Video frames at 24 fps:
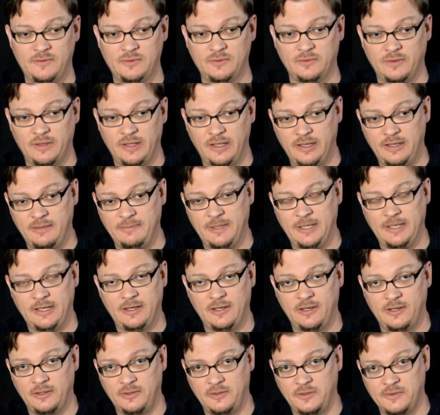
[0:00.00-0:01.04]
So a lot of the main
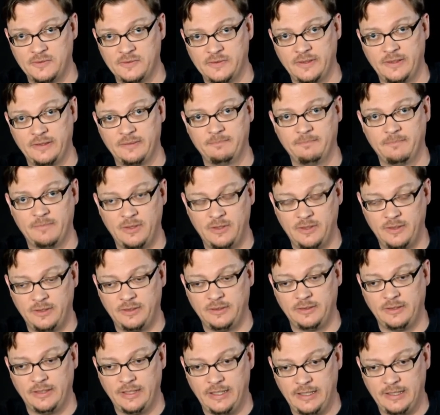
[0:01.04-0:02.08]
characters like
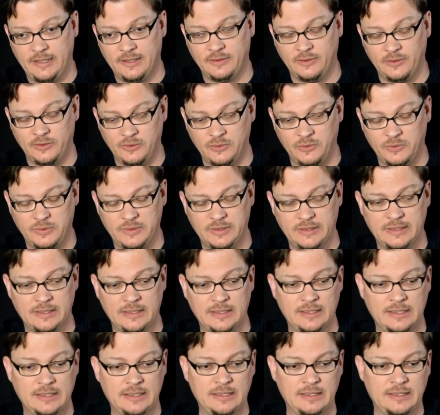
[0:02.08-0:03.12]
Han, Leia, Luke,
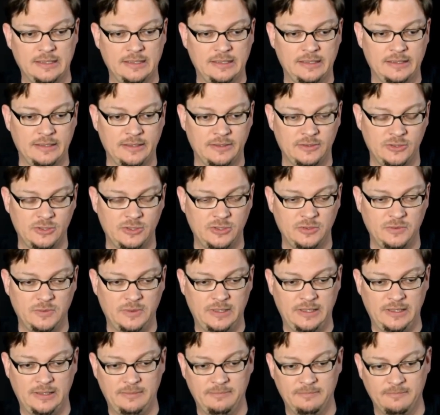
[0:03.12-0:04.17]

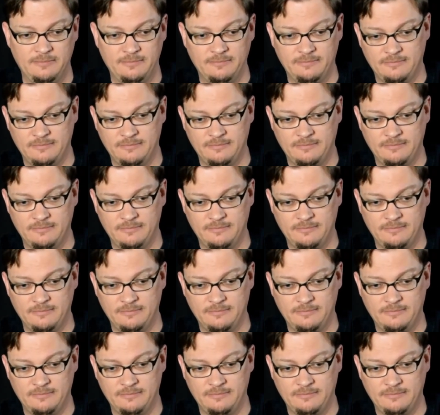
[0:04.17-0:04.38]
Chewie,